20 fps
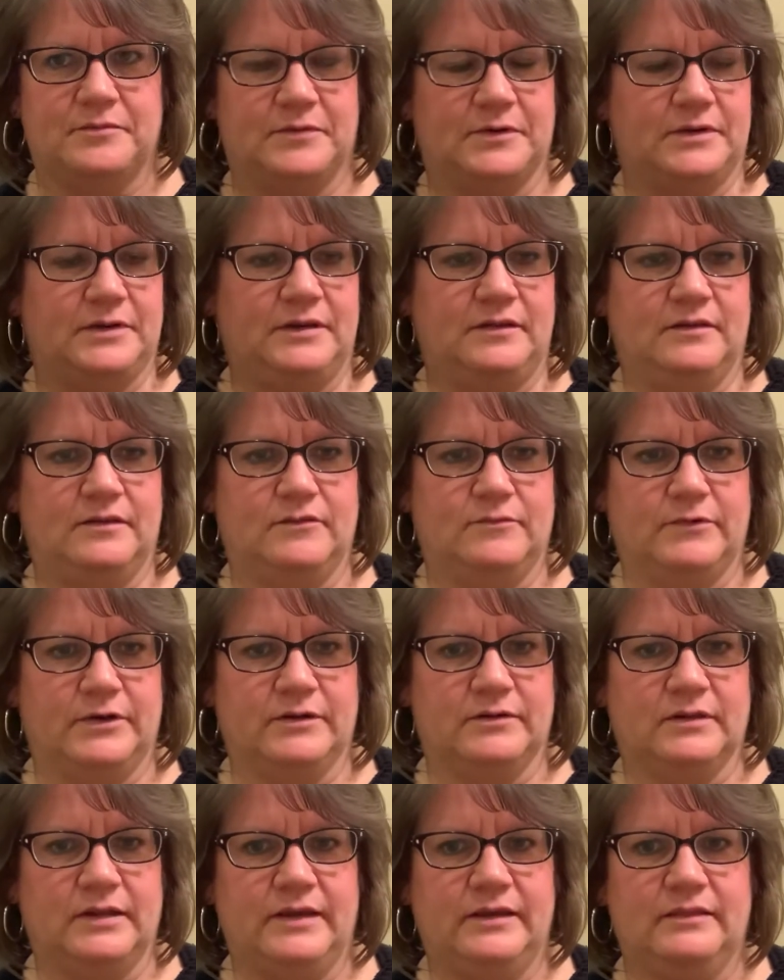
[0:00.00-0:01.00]
or anything
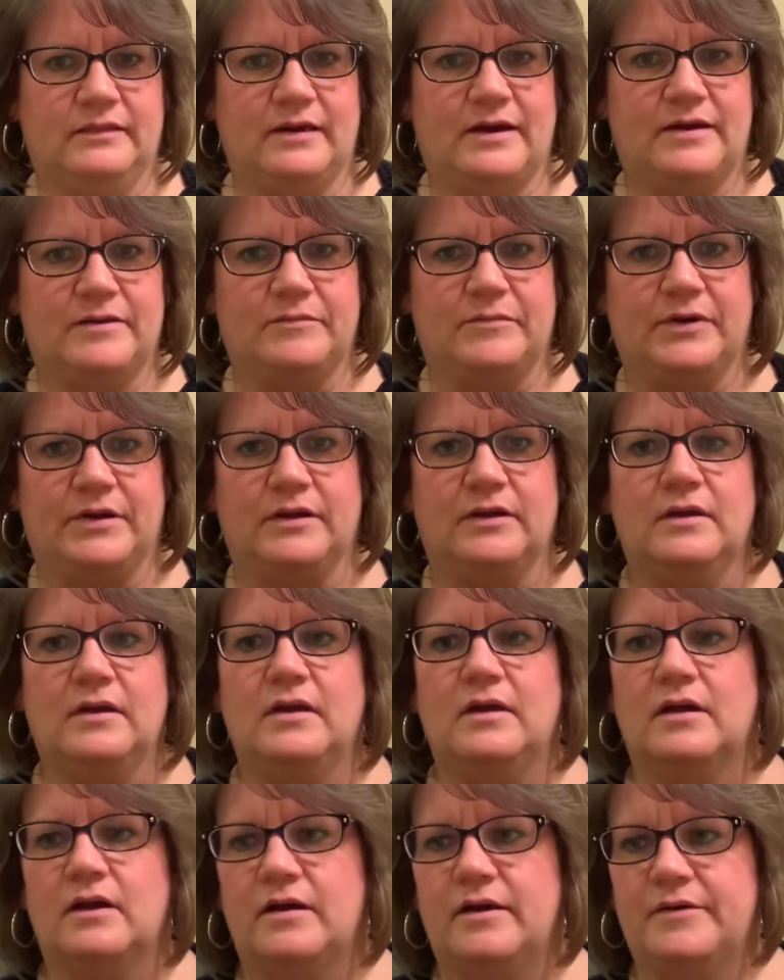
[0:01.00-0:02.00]
weird like that, but
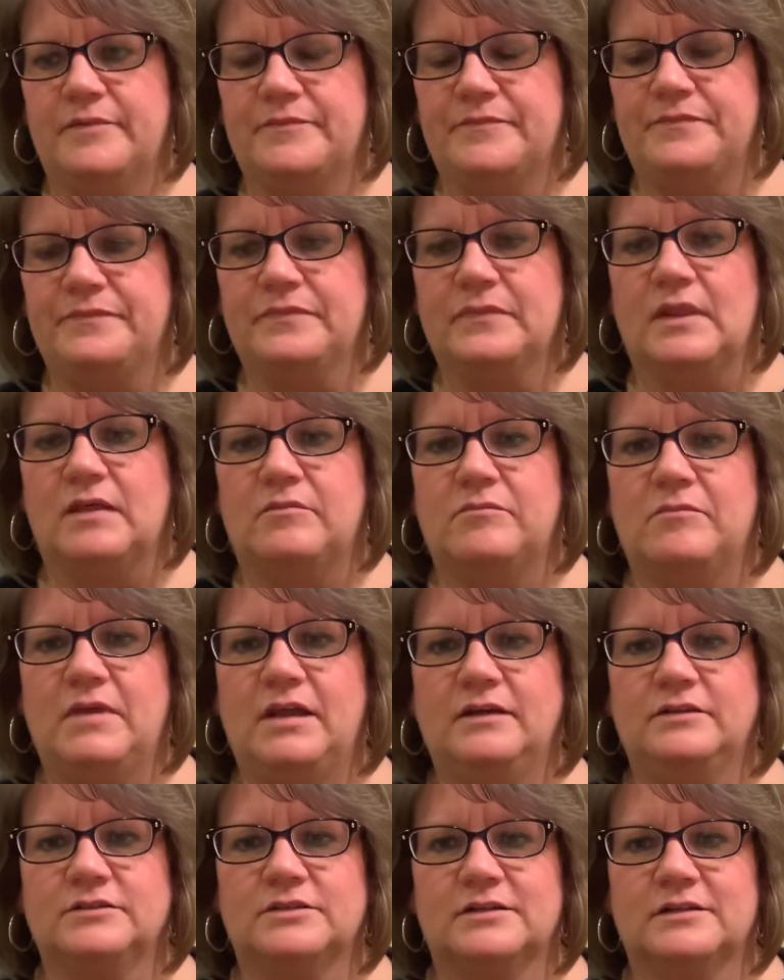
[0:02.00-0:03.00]

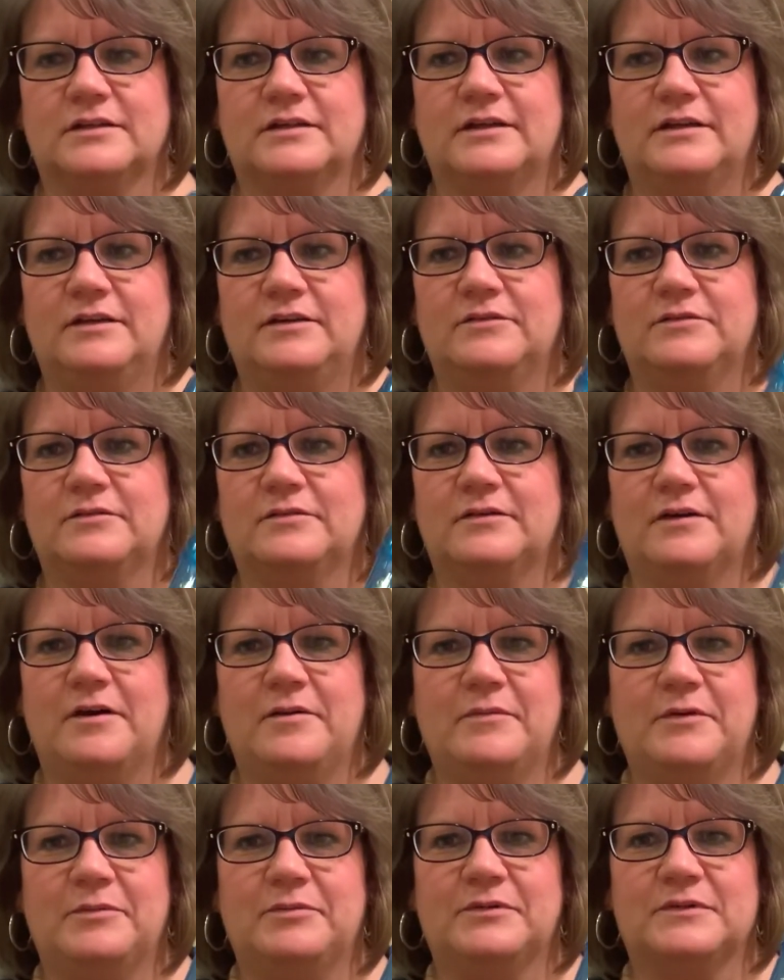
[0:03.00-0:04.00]
make sure that you
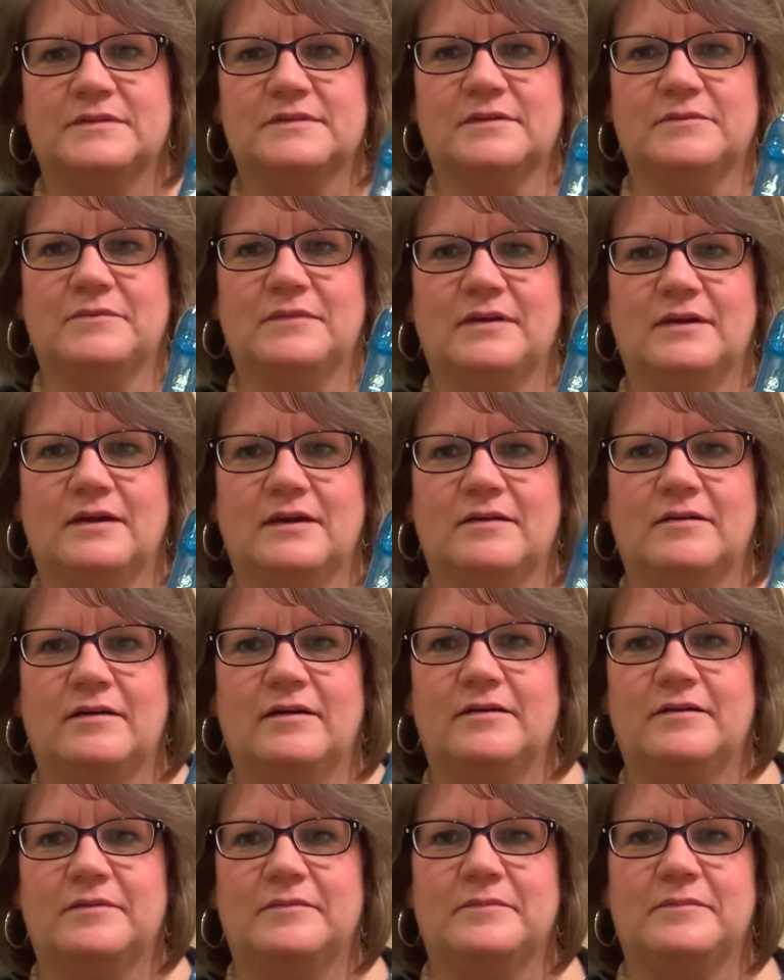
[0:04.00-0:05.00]
come up with something.
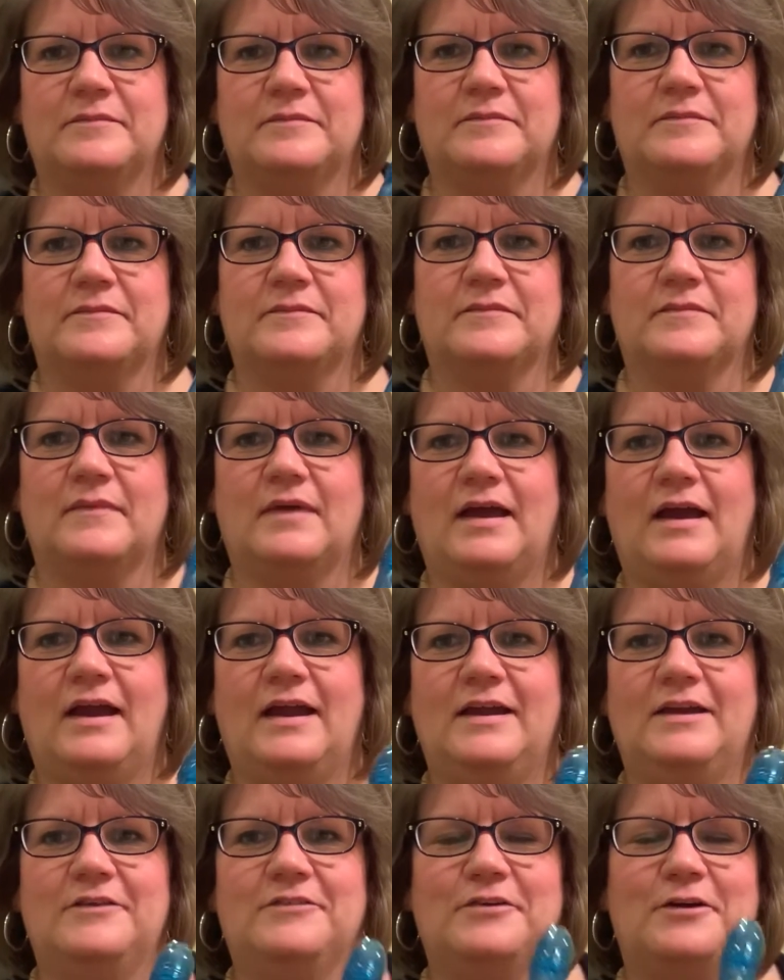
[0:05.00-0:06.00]

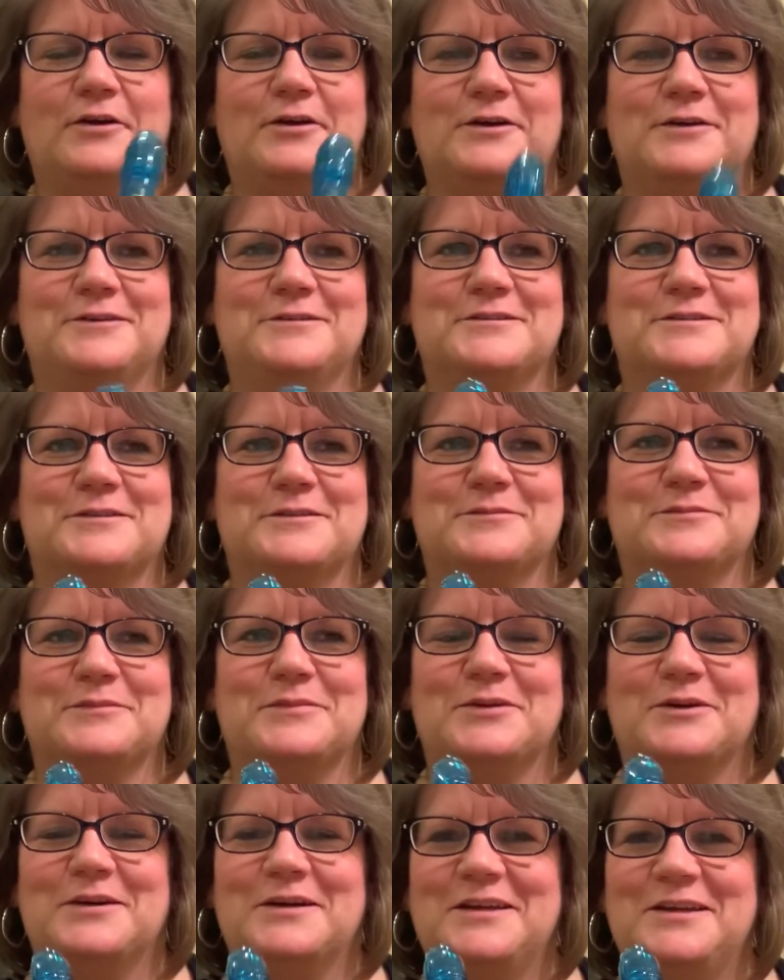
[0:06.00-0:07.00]
I've heard some
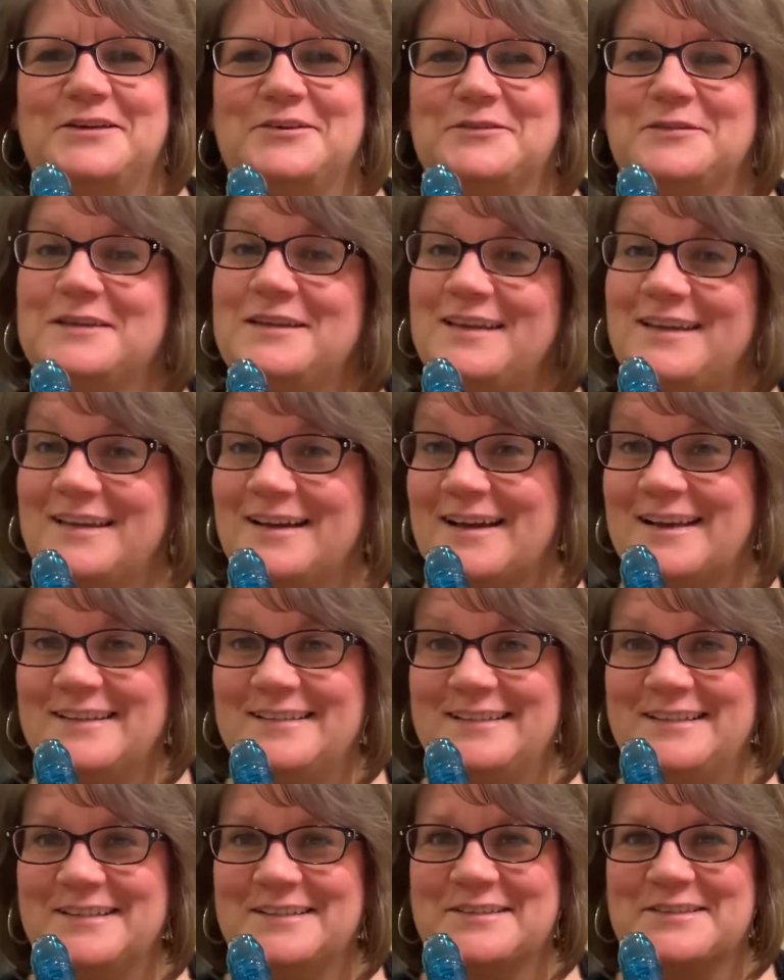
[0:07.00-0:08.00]
pretty unique
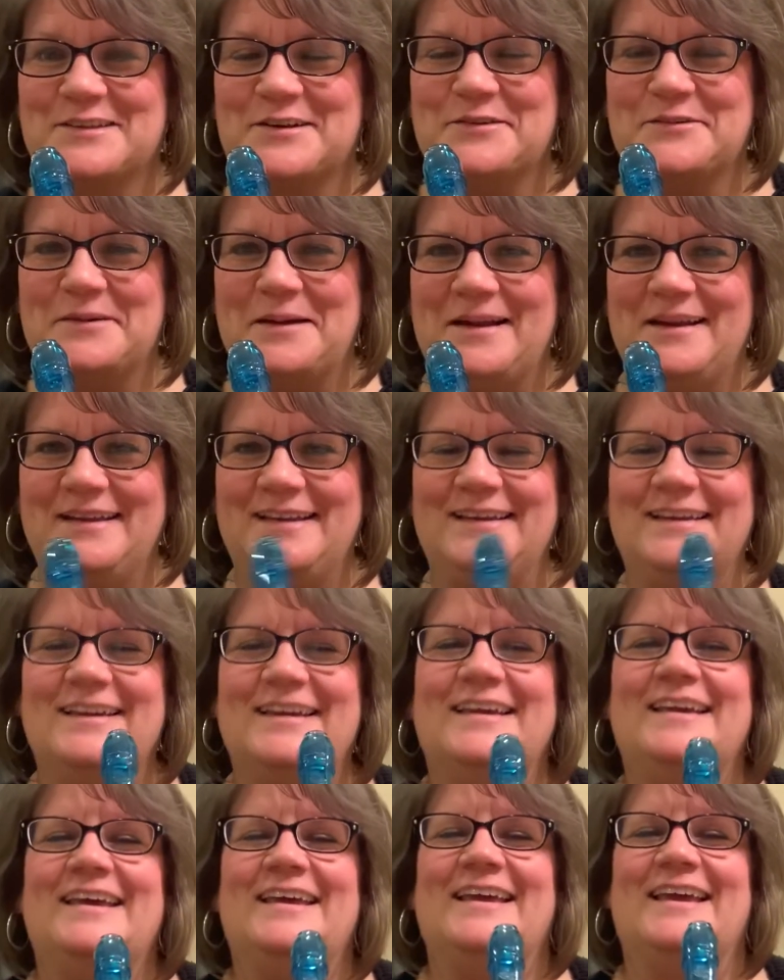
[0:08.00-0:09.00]
ideas already,
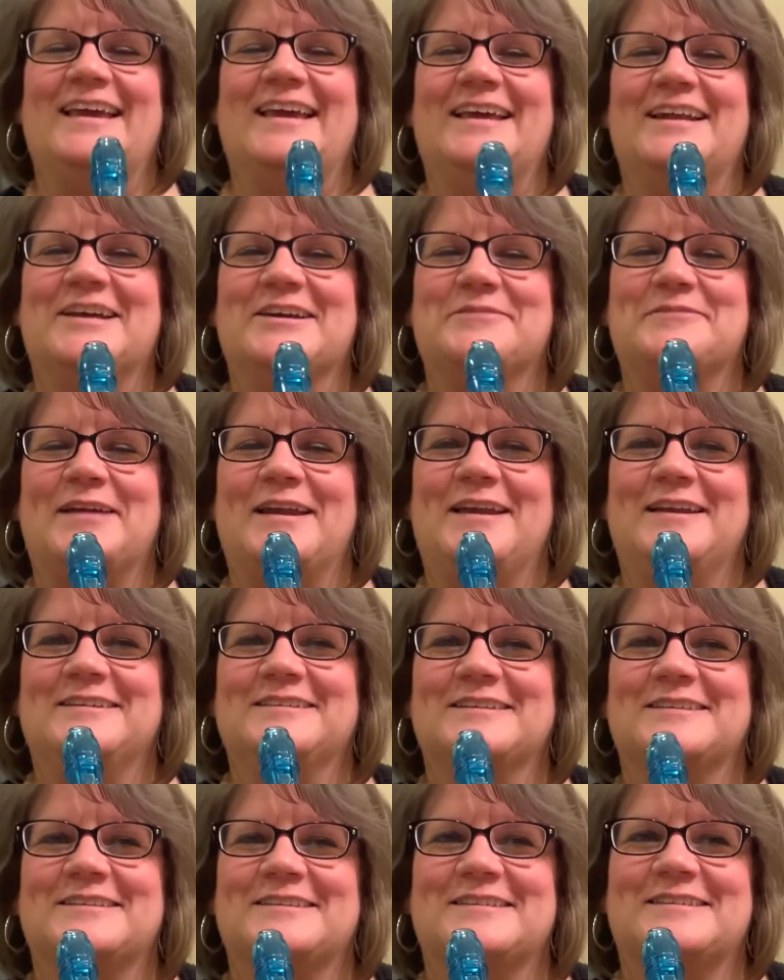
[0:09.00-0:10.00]
and I'm
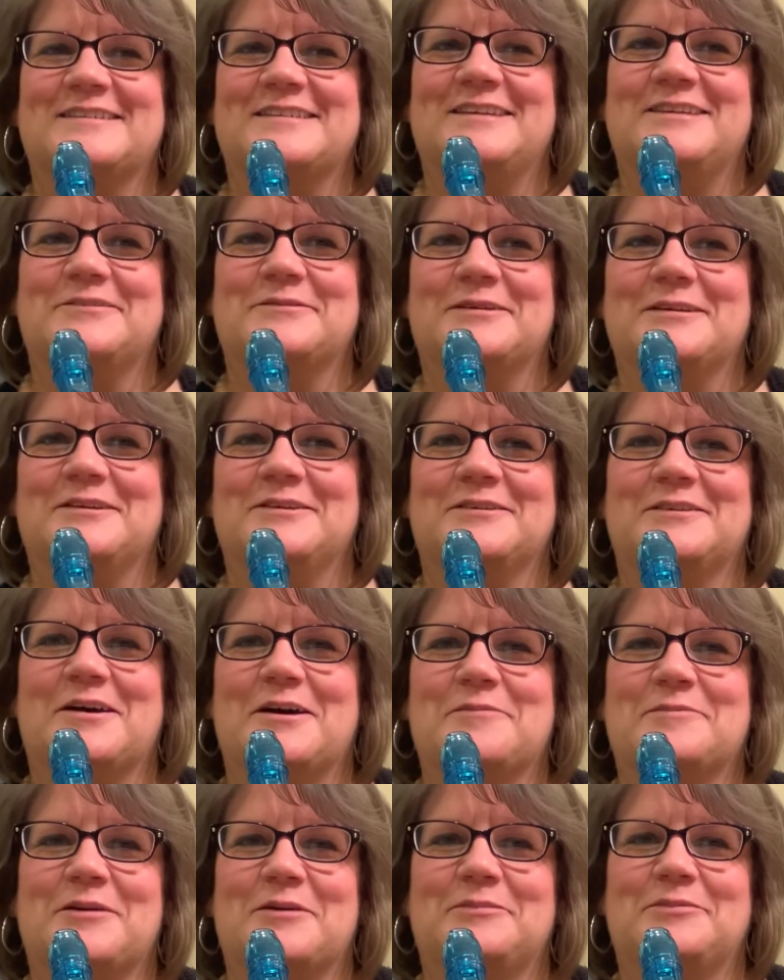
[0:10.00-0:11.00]
anxious to see what you
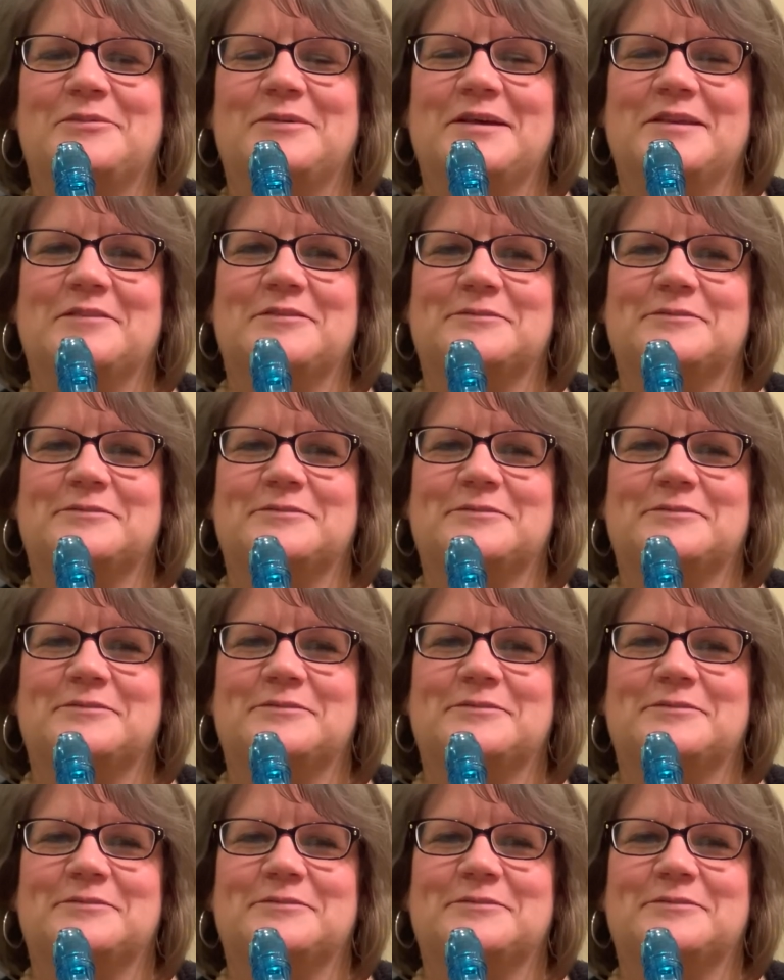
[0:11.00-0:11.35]
come up with.